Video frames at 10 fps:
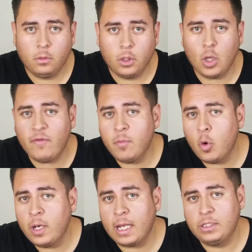So every
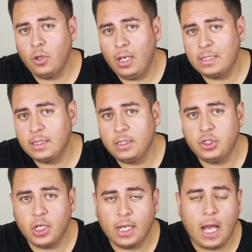morning I tell Alexa to
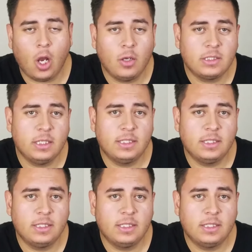check how long it's gonna